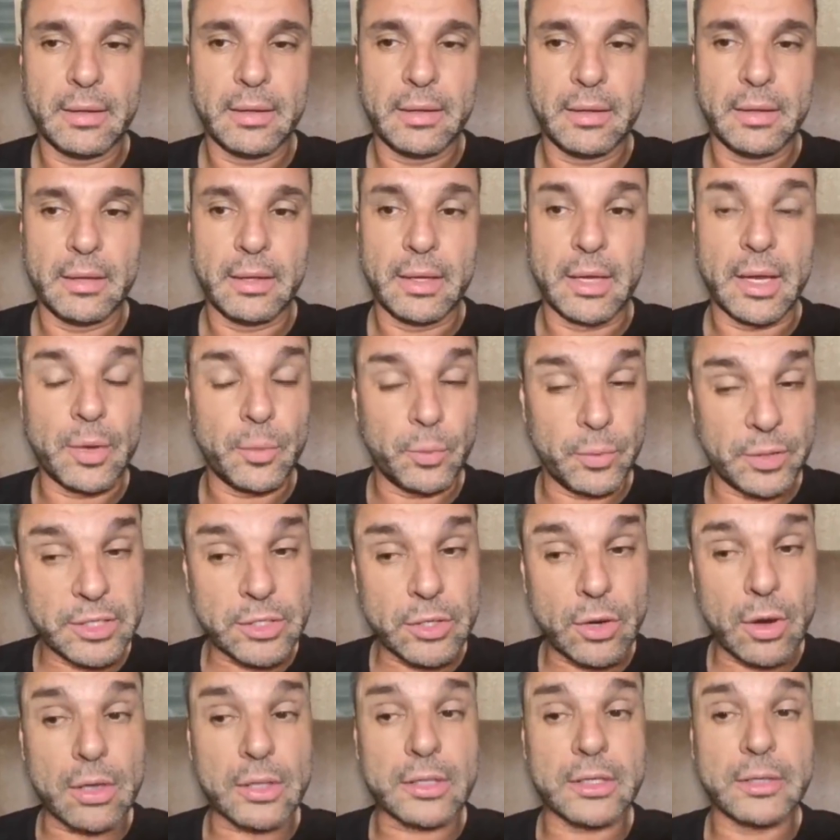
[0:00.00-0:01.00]
And we
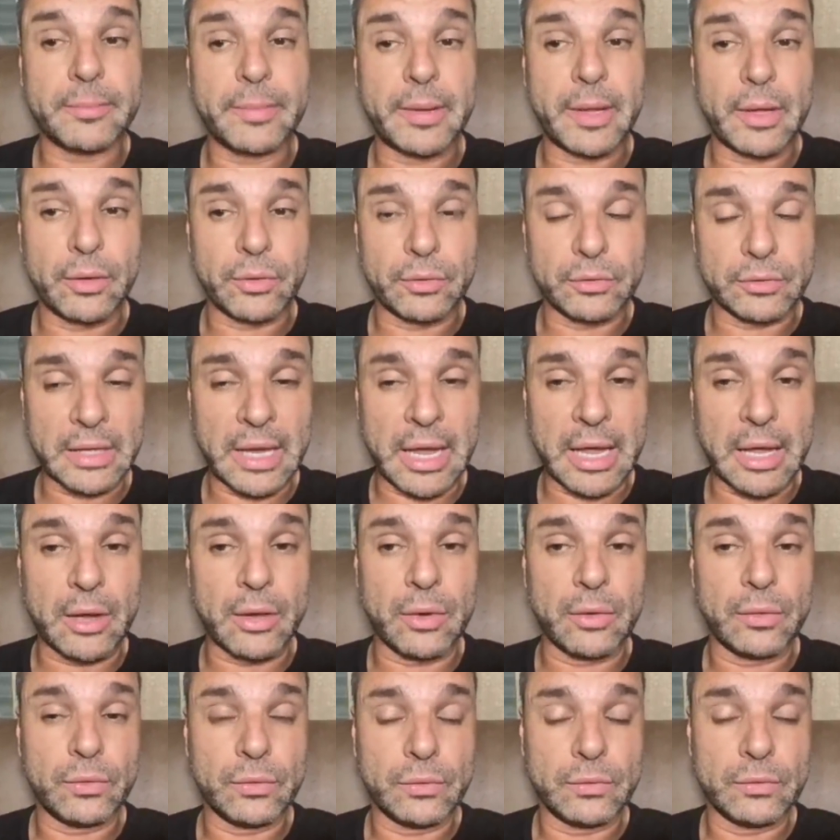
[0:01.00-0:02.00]
talked about
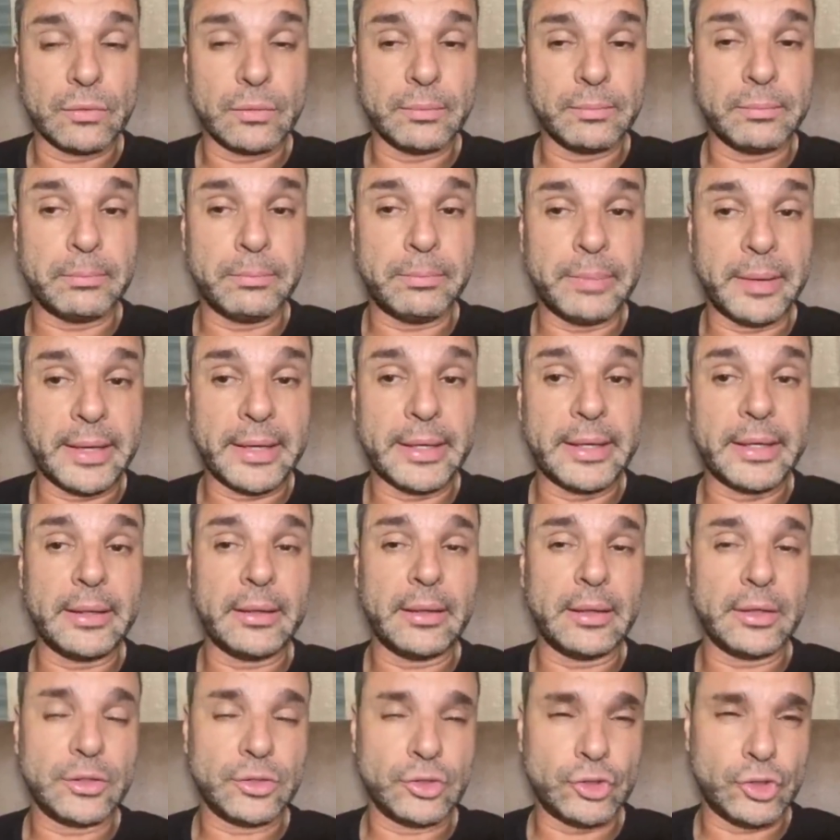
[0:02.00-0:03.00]
how
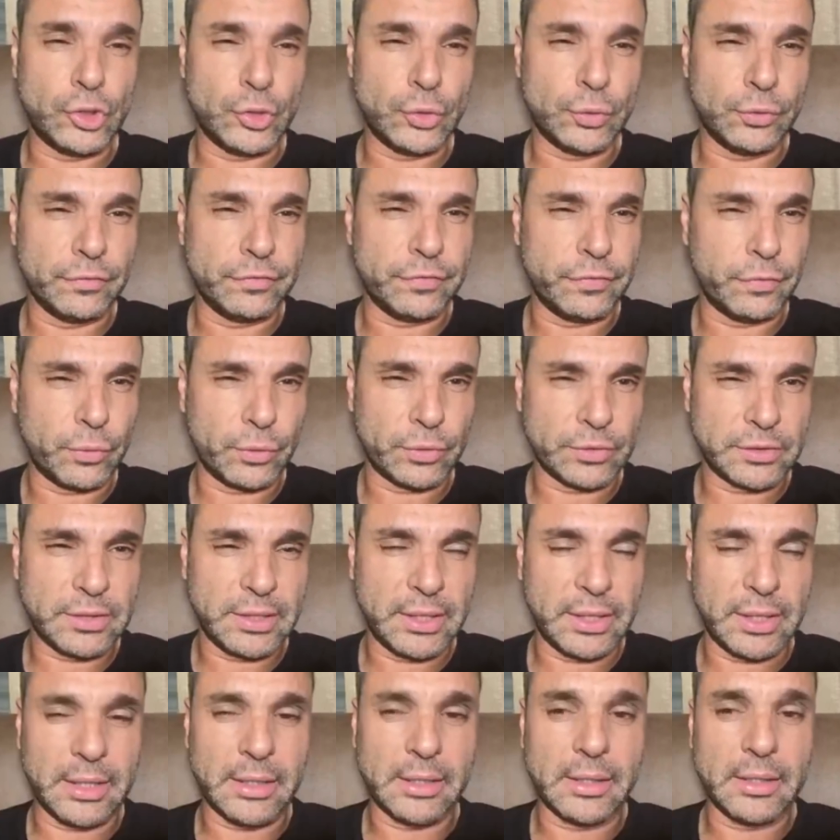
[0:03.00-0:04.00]
by June
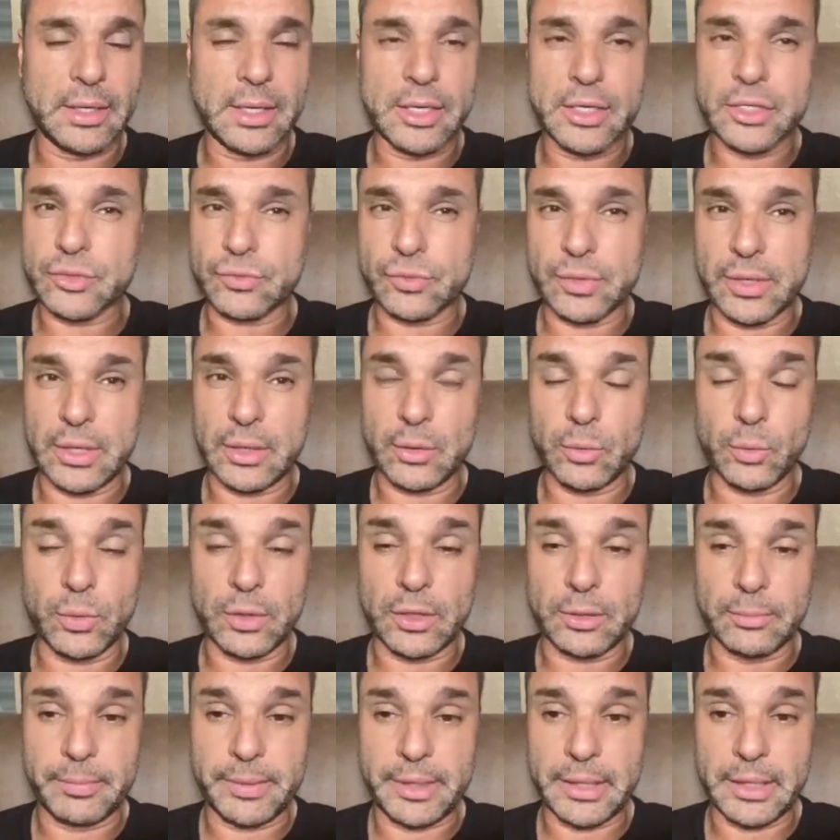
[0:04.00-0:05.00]
14, Israel
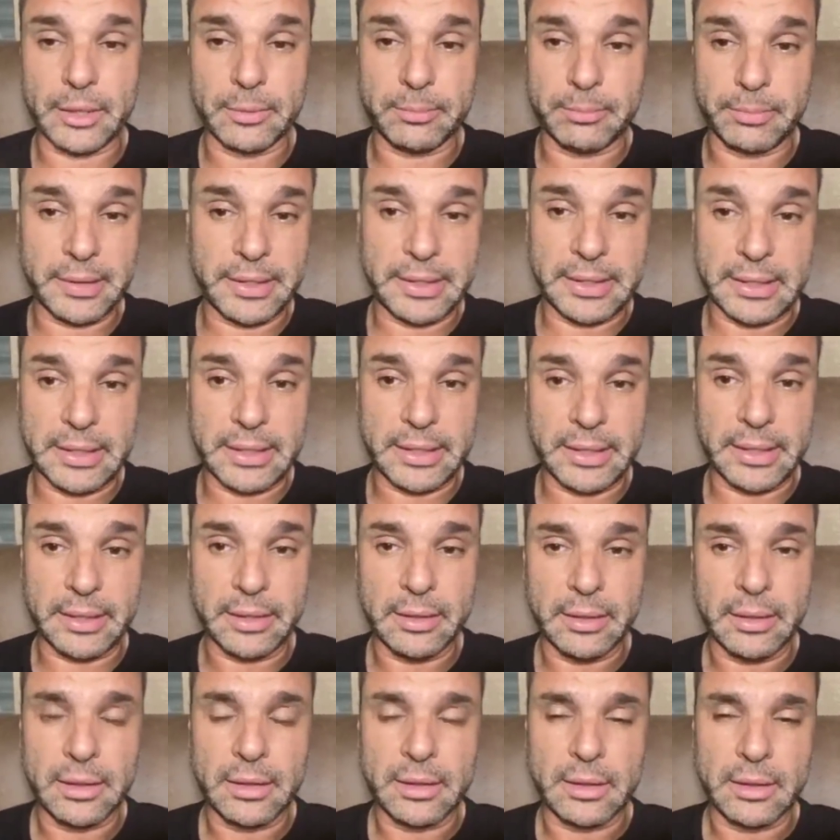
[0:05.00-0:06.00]
will be completely,
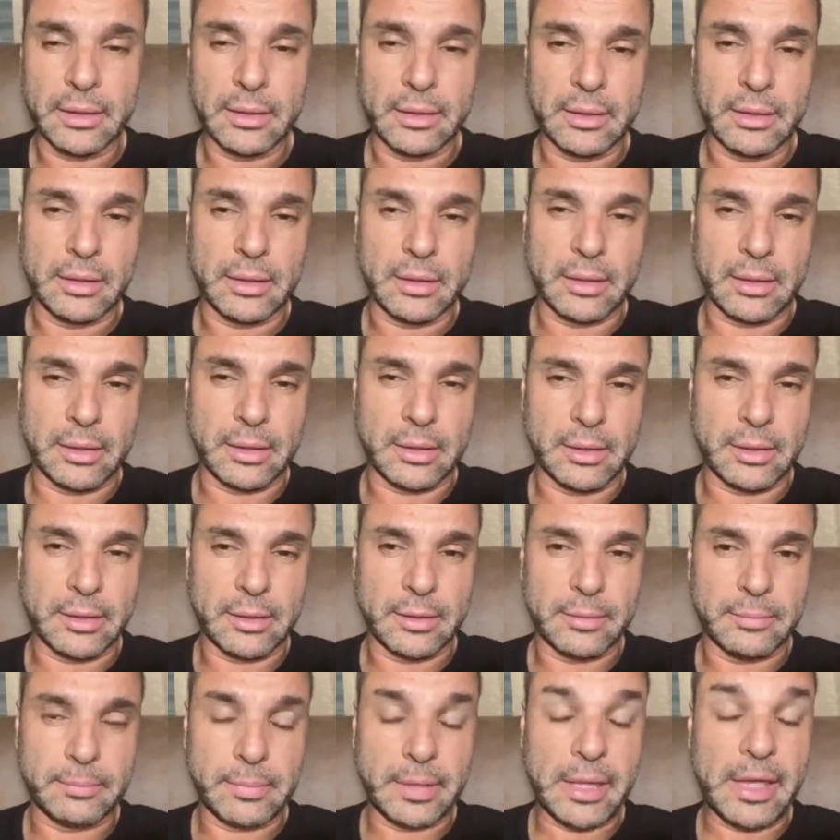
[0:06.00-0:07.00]

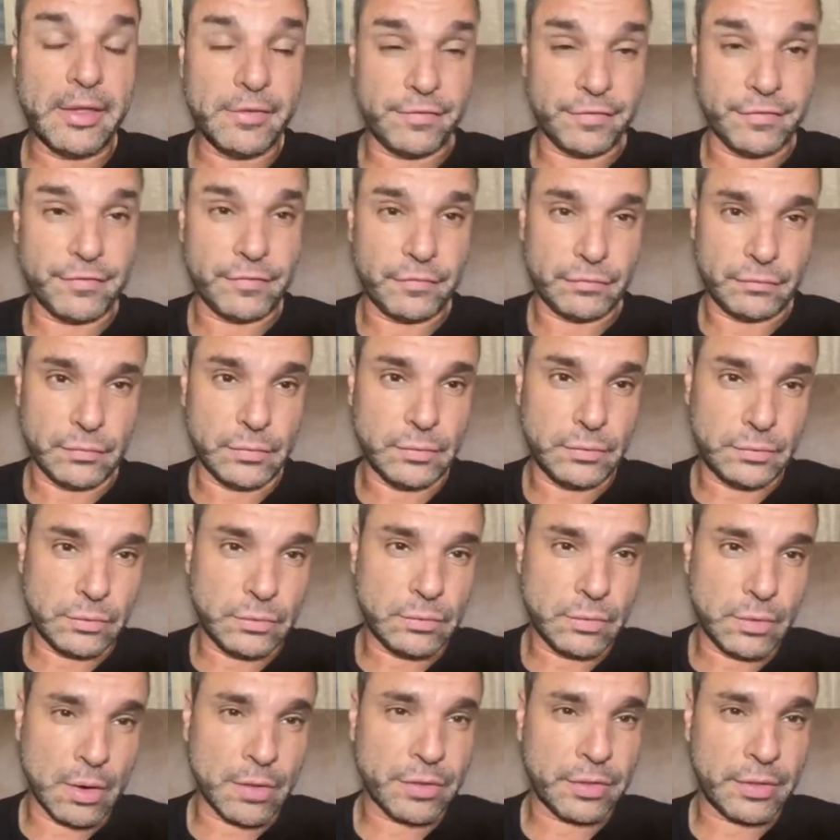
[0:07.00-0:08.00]
if
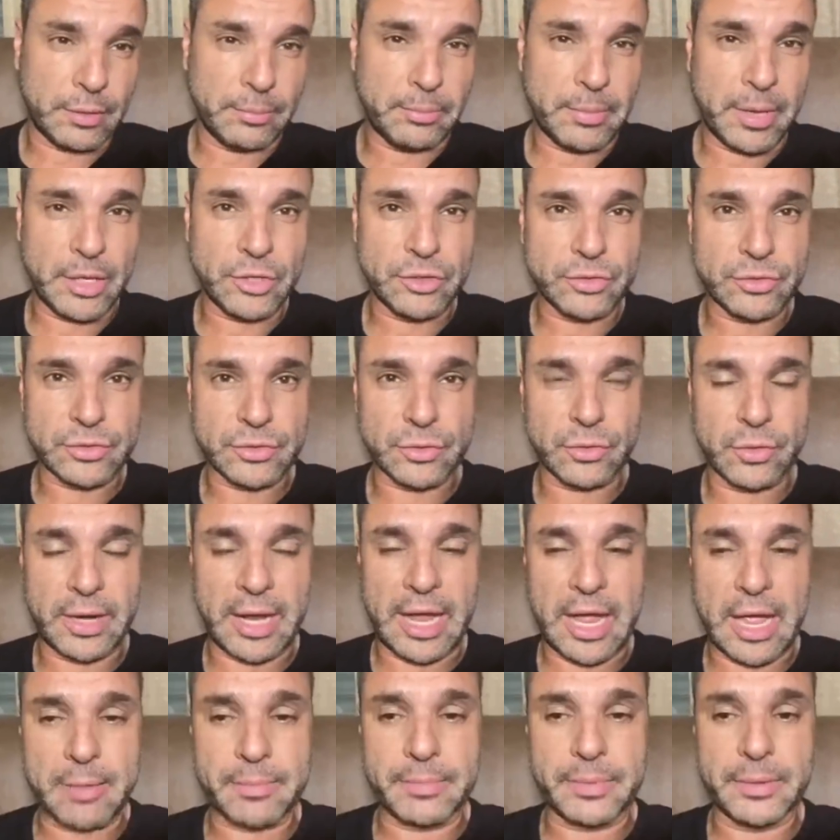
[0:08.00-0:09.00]
nothing major is going to
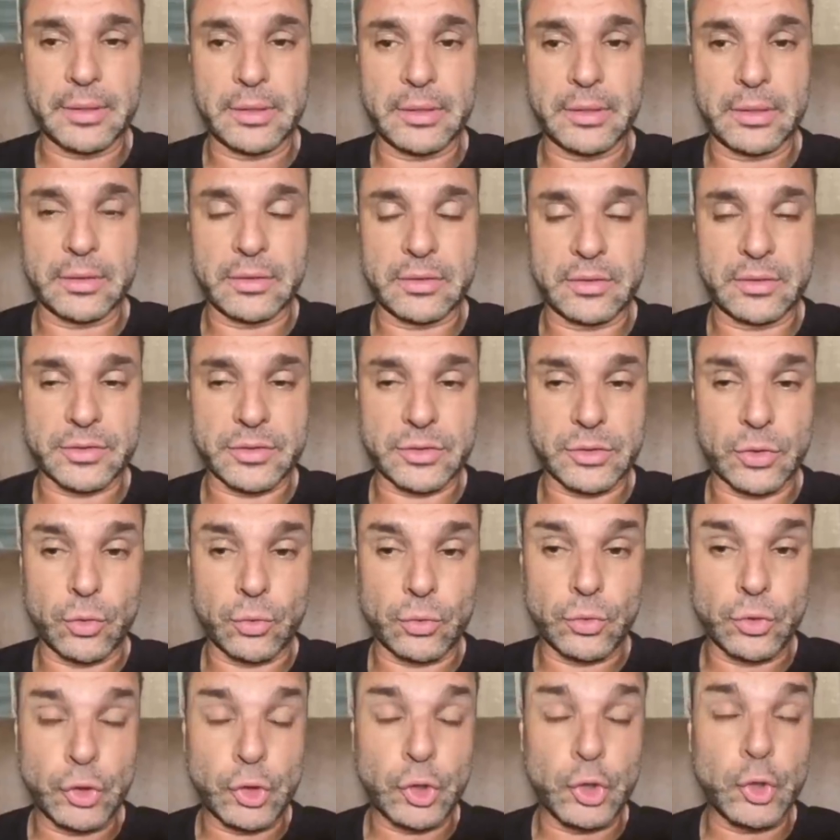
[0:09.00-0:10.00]
happen and there's no
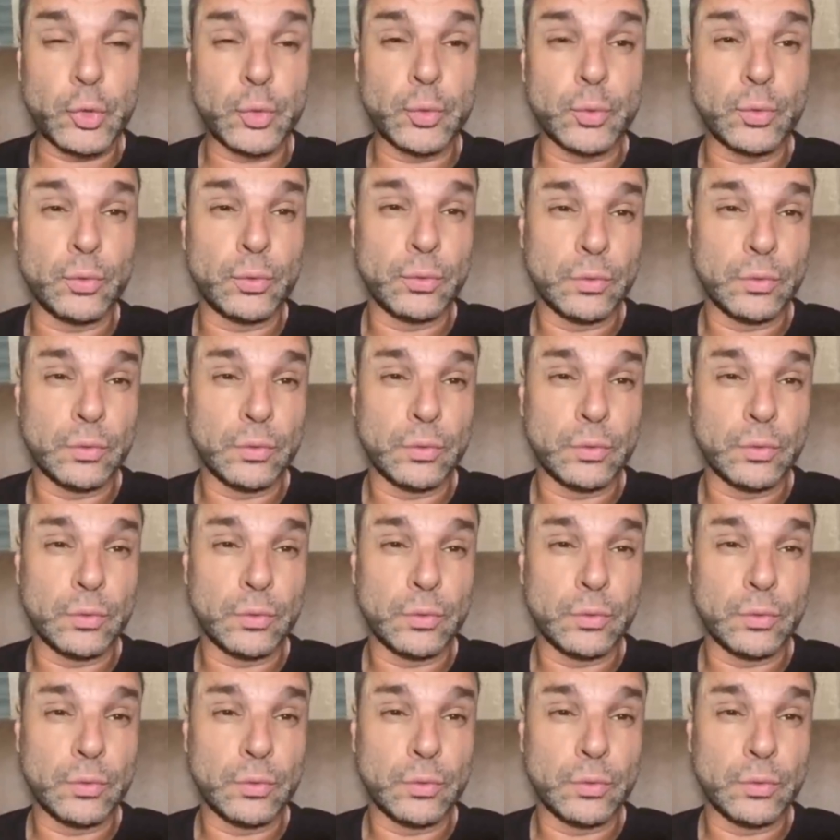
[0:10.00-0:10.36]
new